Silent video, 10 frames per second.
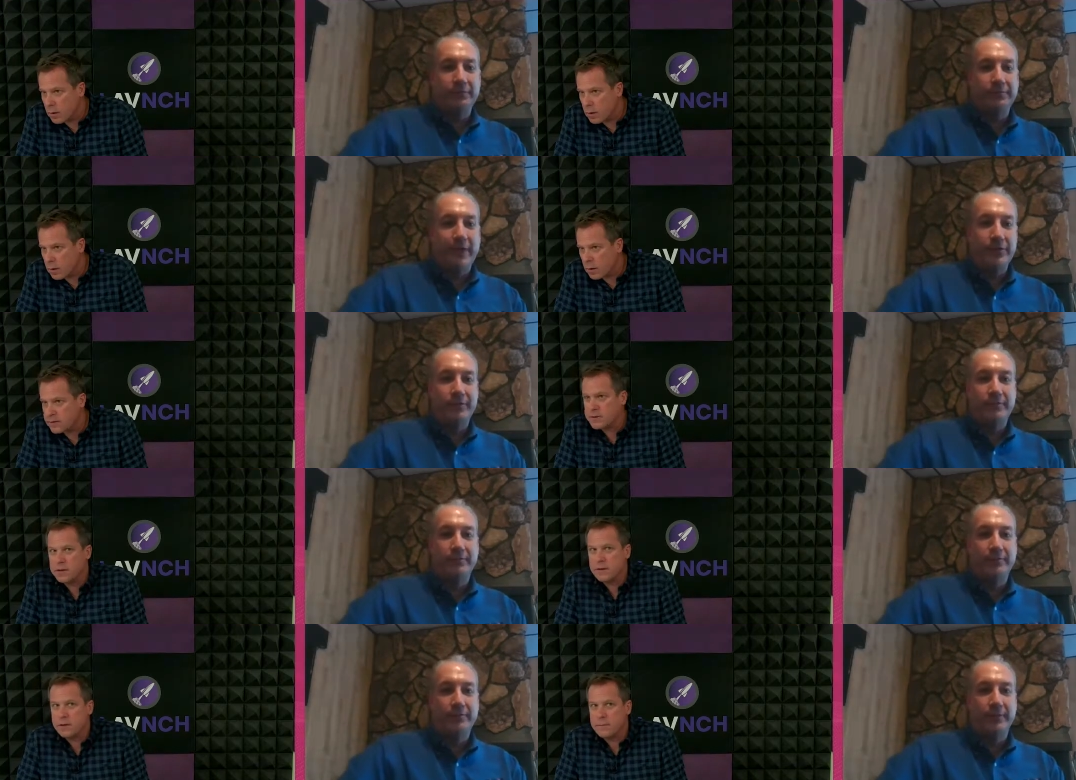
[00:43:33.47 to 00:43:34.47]
Speaker 1: I should. It's,
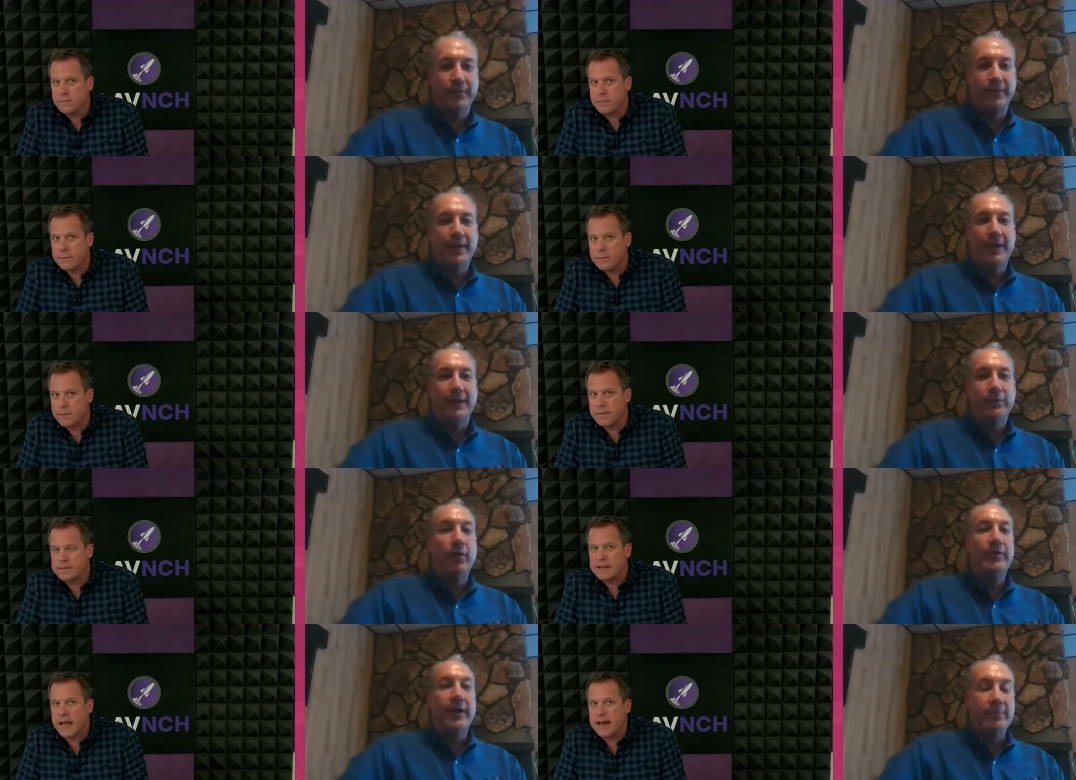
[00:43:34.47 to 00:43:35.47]
so
Speaker 2: the
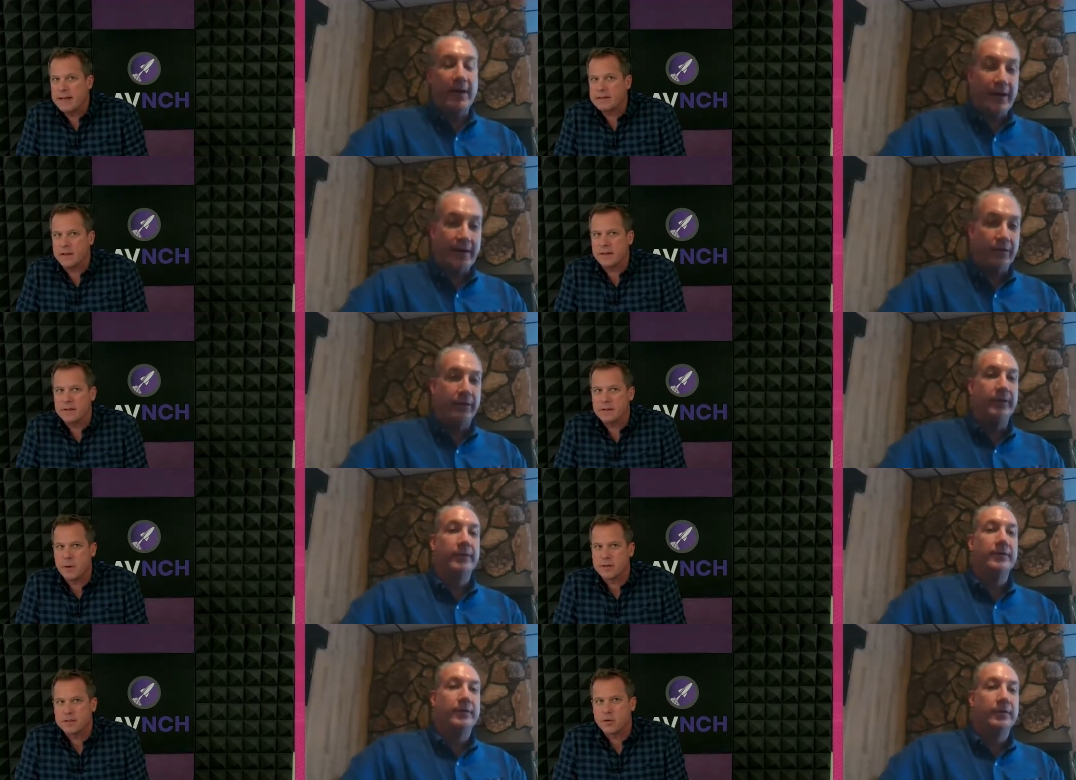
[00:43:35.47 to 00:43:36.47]
slide,
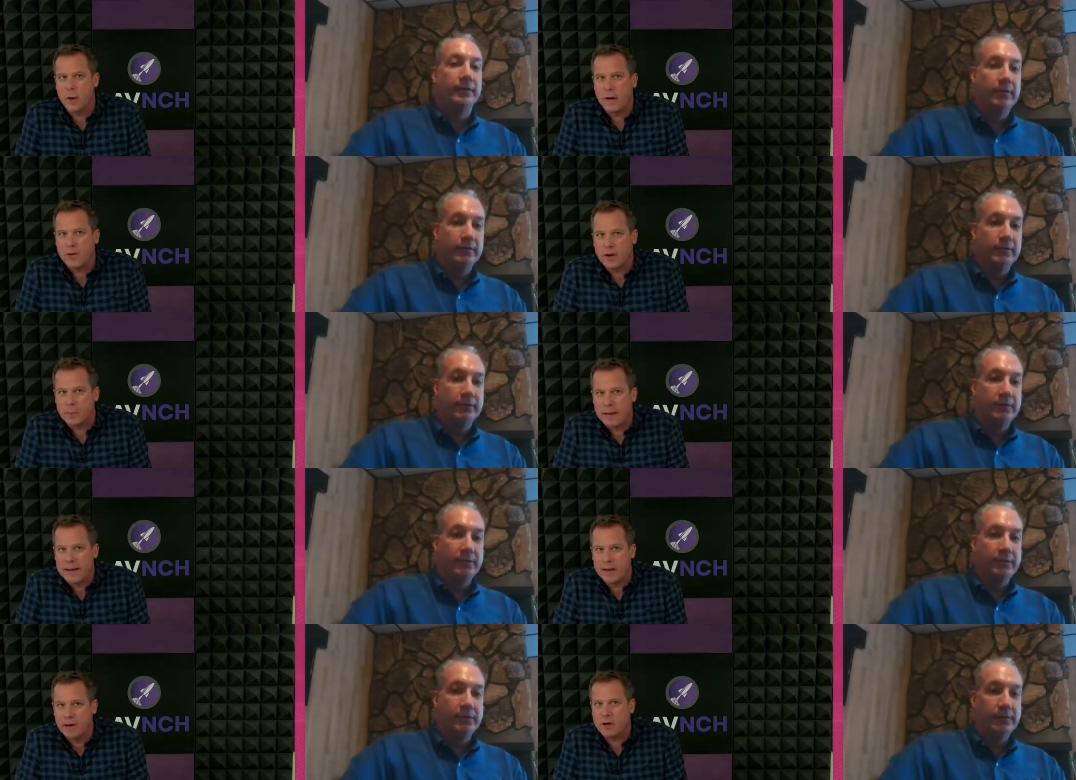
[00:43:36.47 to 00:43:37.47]
so it's 1200 by
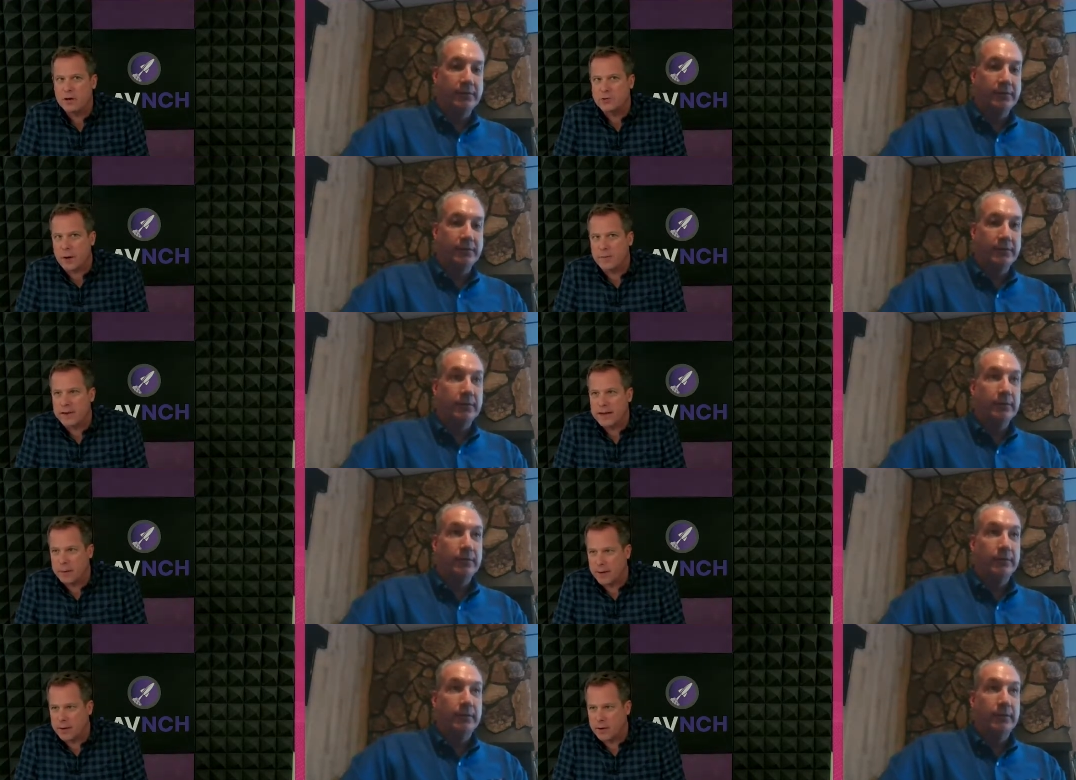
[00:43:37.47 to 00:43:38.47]
800 or 1280
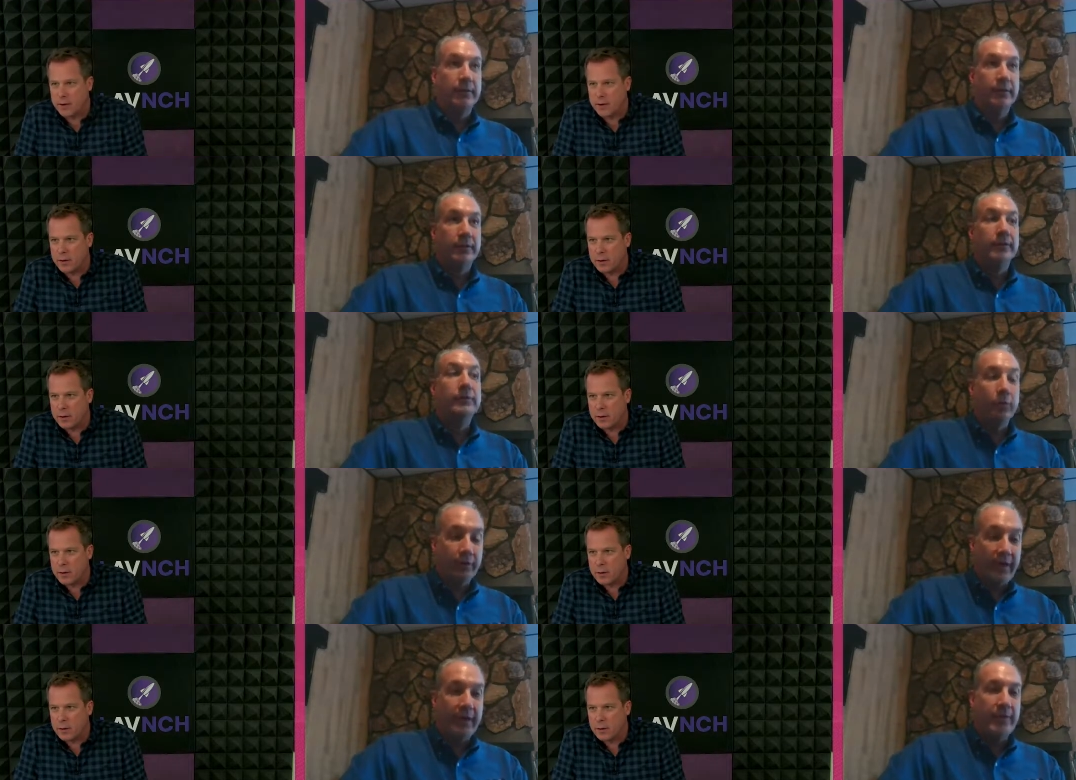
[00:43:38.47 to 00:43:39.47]
by 800?
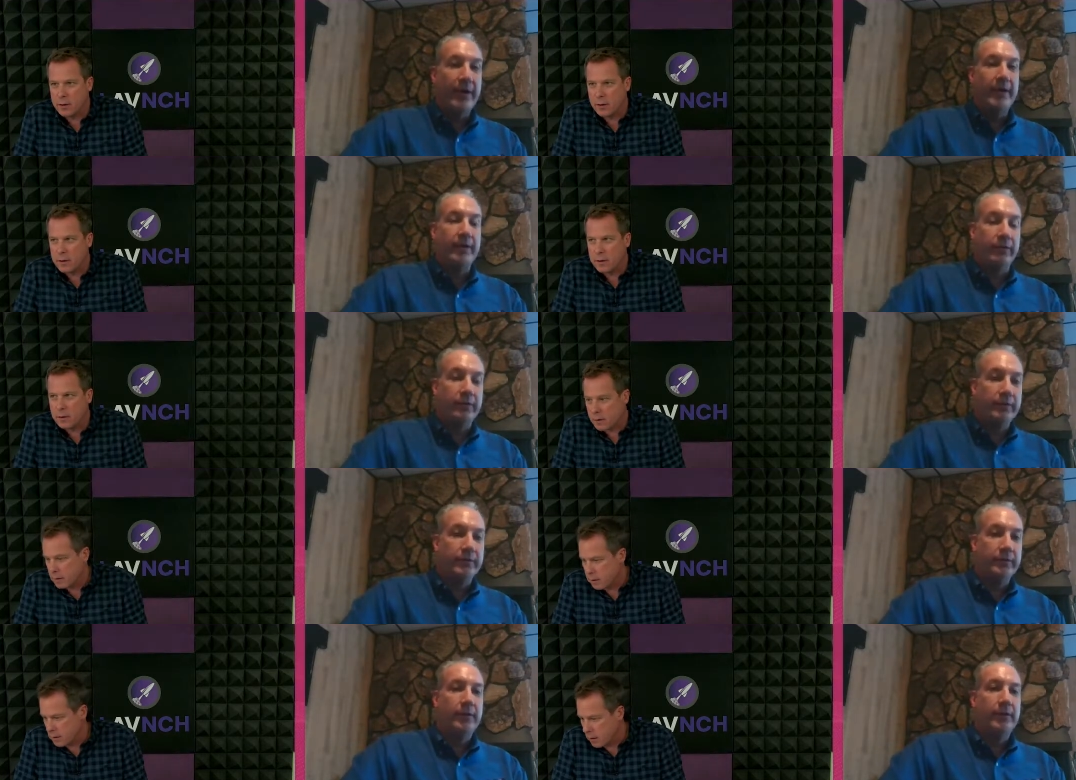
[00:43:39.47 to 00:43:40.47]
1280 by 800.
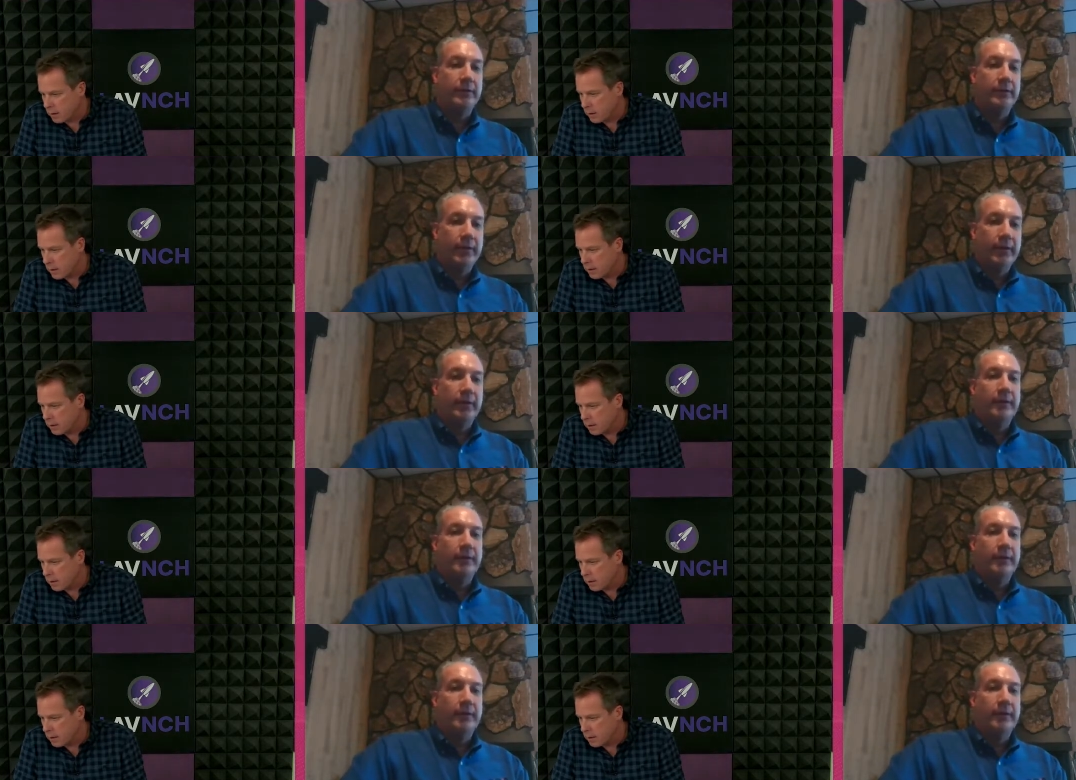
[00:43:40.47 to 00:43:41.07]
Okay.